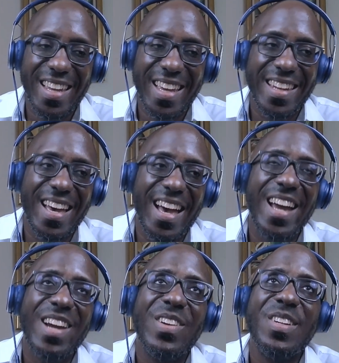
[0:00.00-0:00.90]
and the
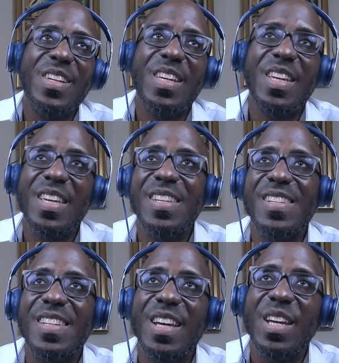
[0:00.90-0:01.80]
irony is
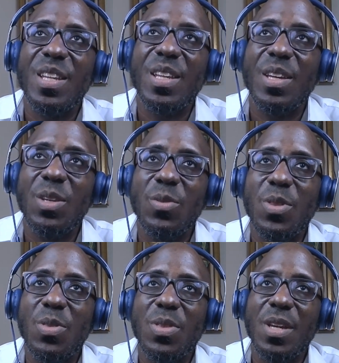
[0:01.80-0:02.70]
that you would
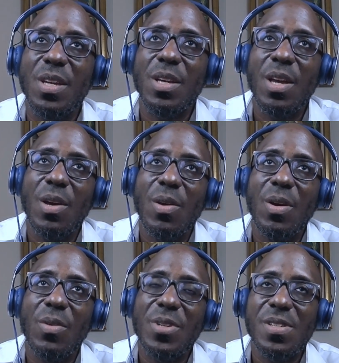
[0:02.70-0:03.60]
think,
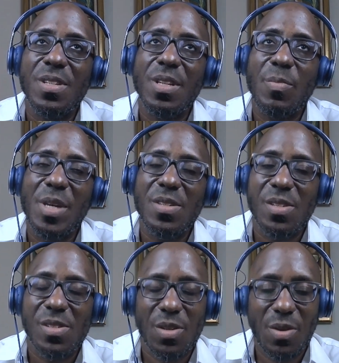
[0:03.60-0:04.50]
oh, this is an amazing
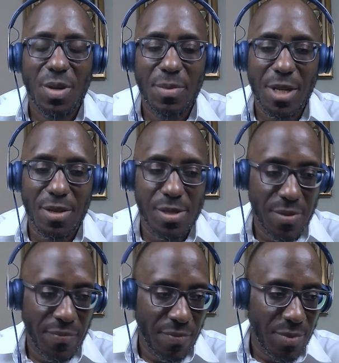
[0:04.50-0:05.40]
story because
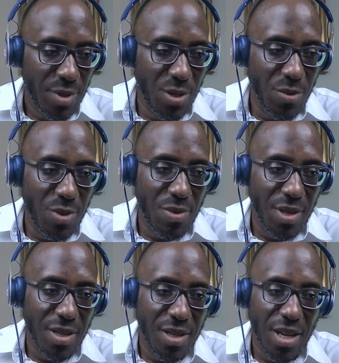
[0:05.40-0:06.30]
you would think
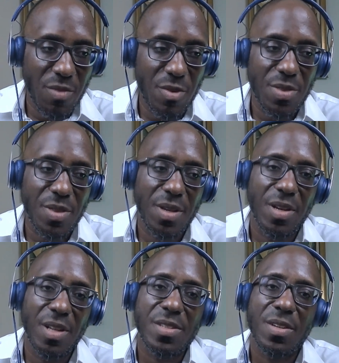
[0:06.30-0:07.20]
that everything
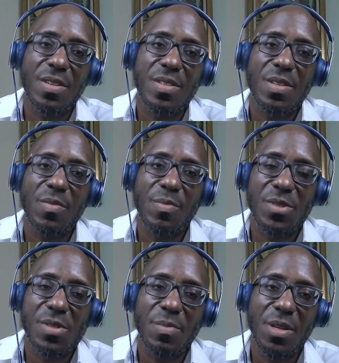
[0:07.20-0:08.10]
alternative
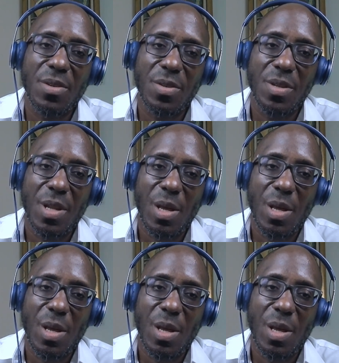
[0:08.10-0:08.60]
must be good.